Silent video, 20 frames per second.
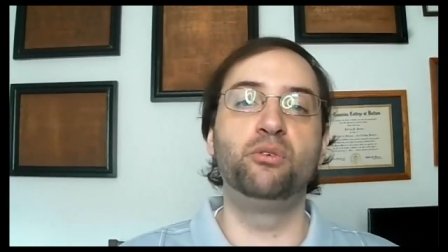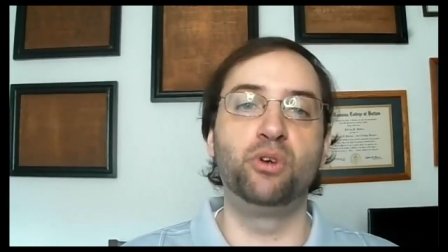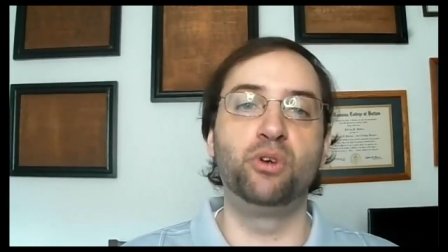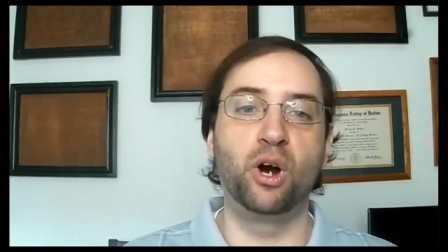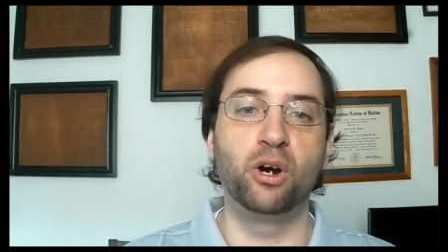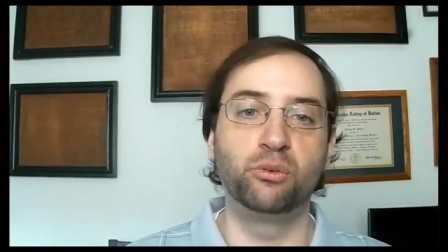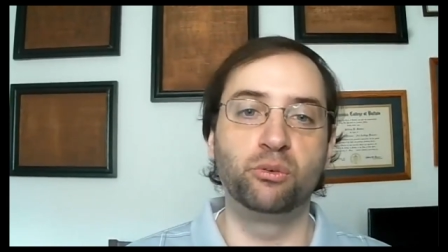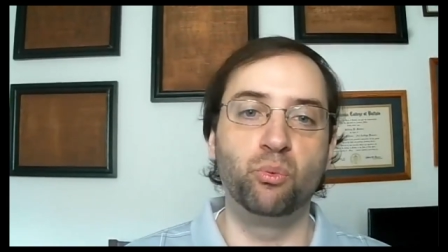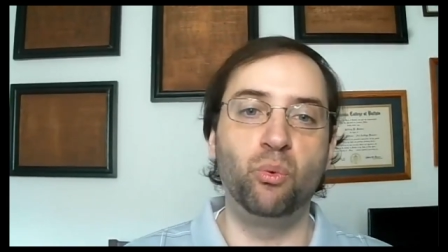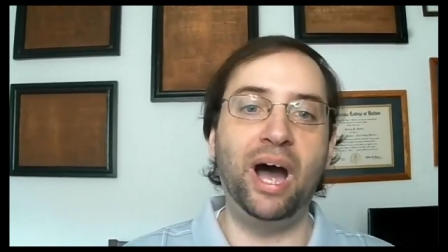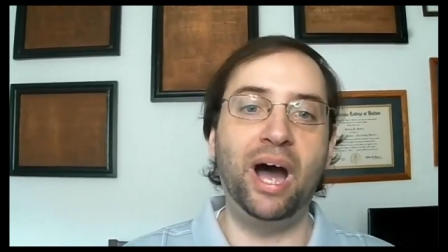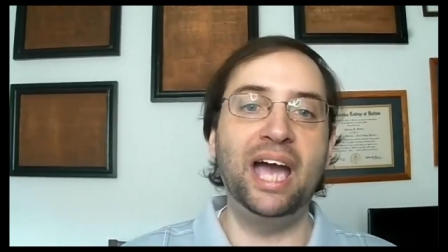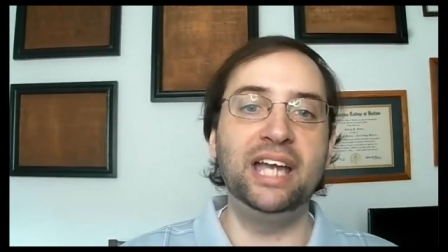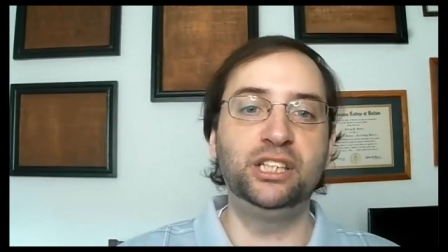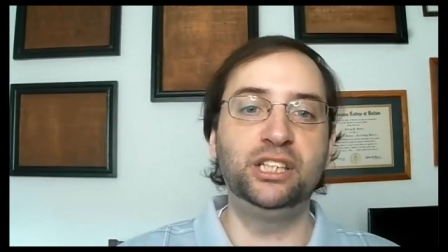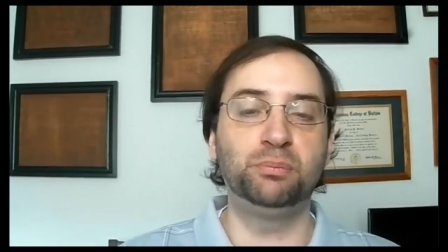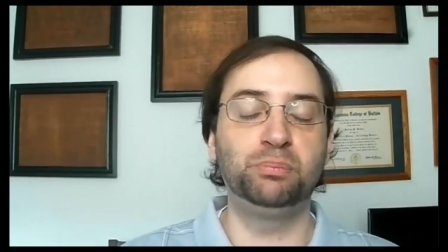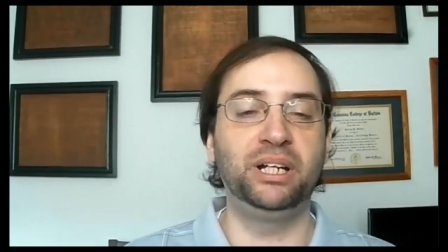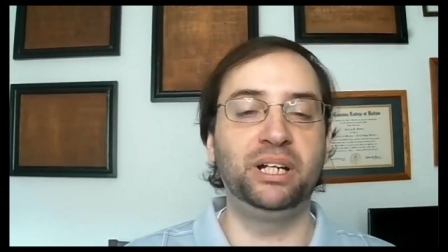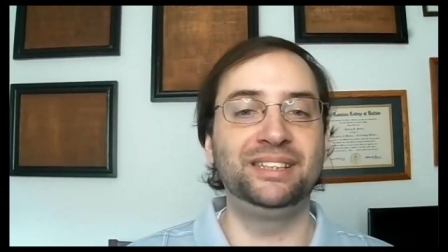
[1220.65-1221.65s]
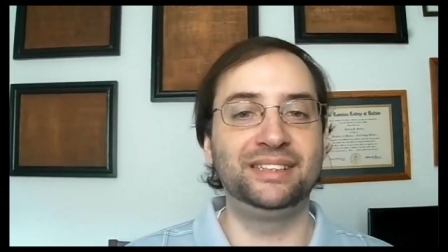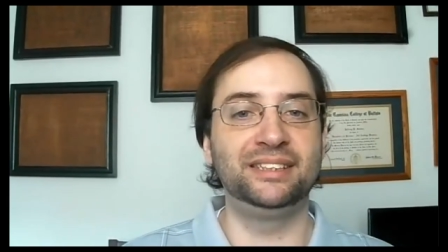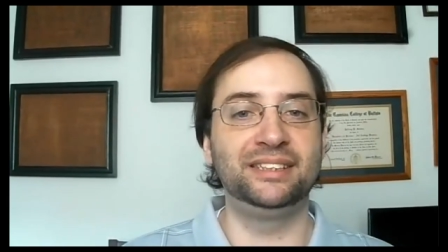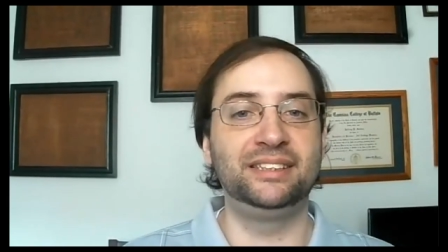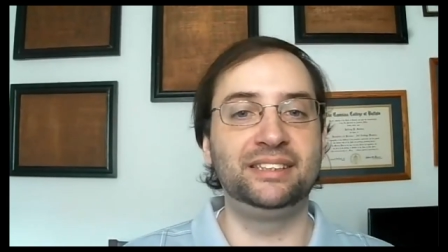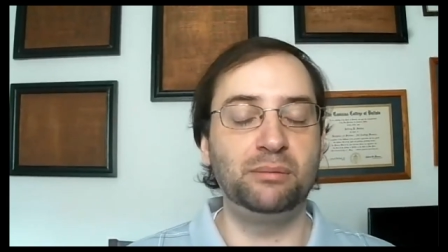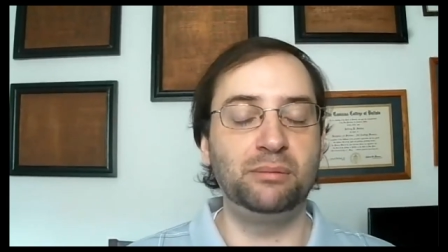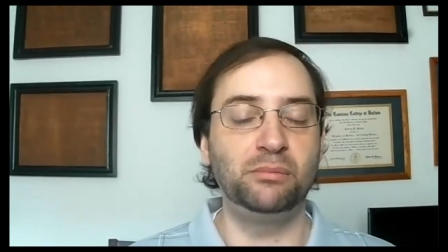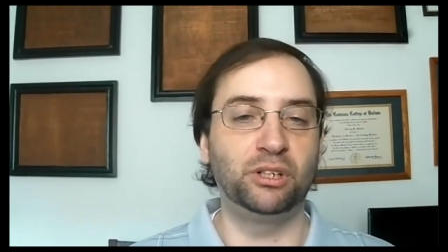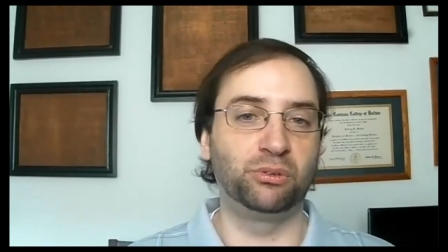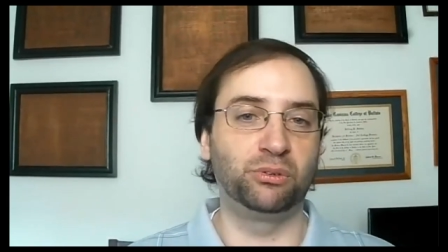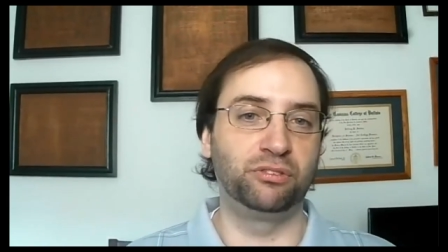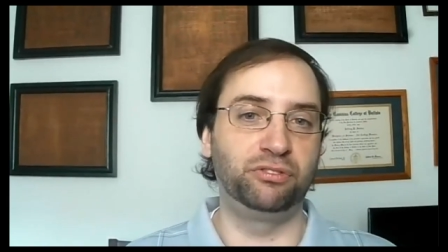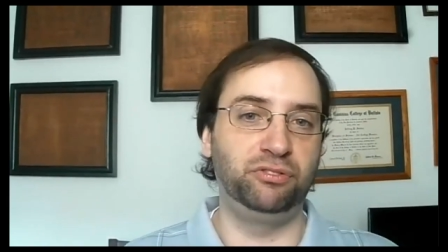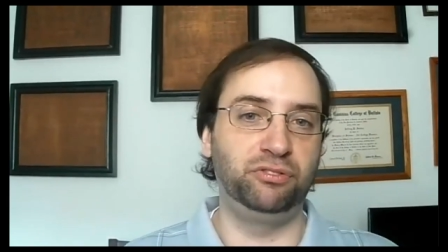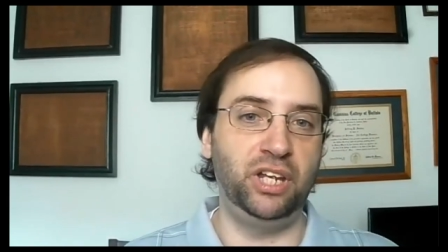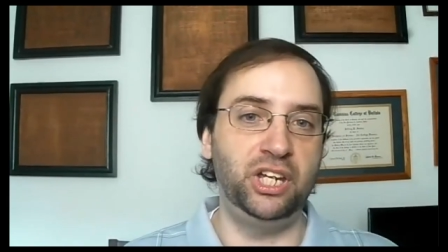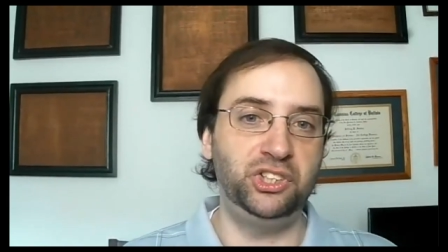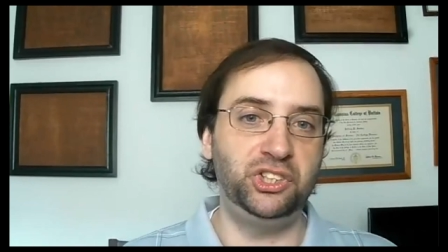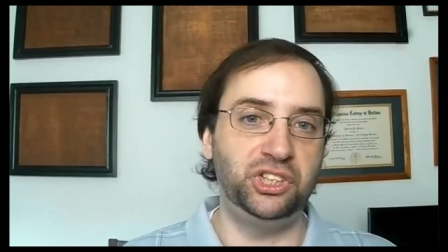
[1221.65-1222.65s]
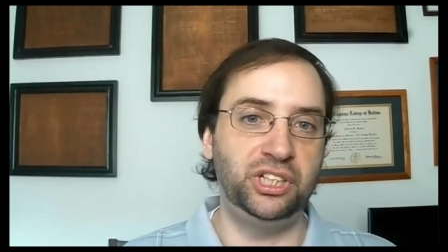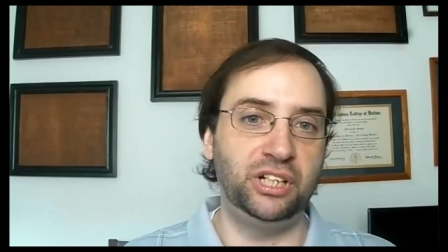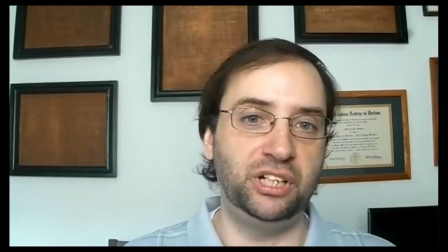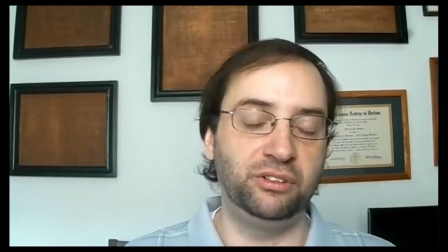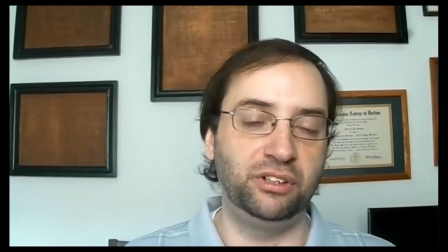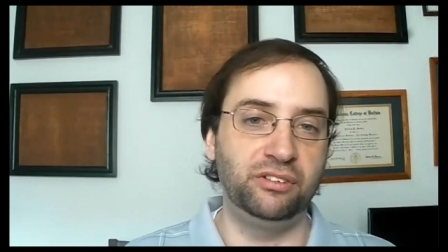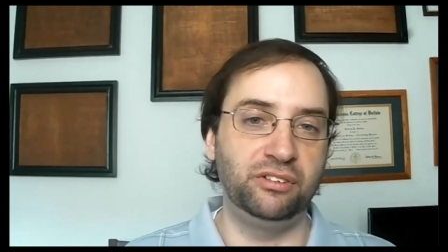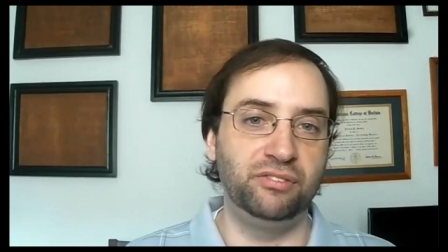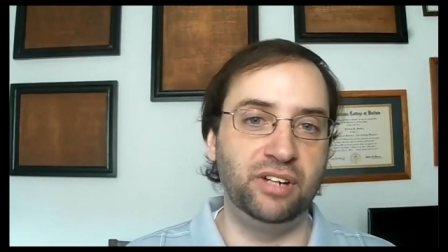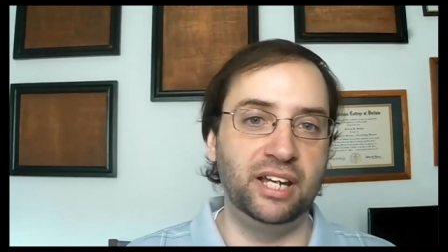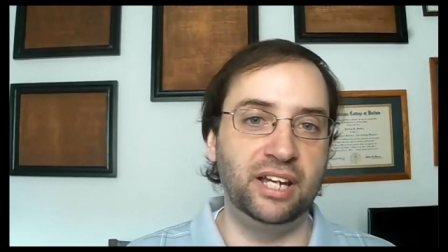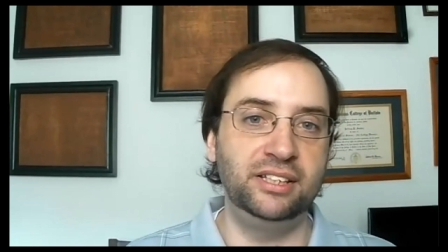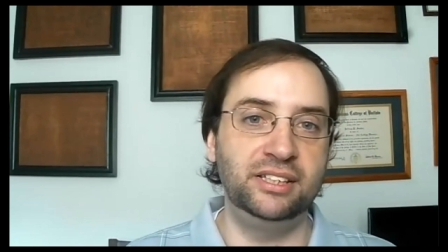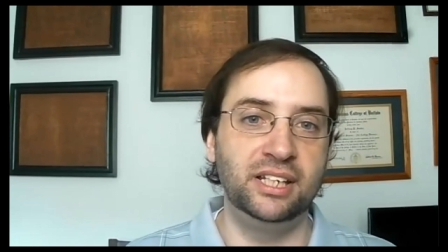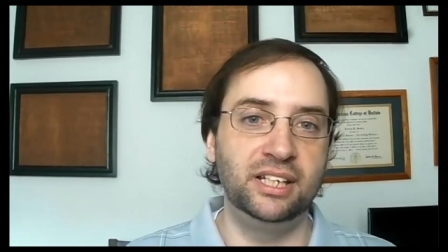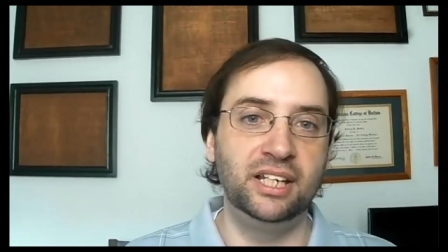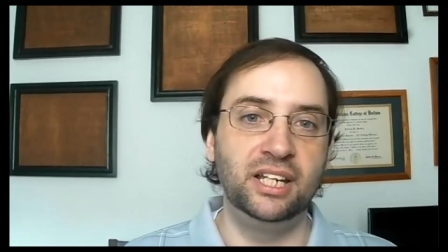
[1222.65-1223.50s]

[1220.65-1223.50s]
a widespread systemic reflationary event.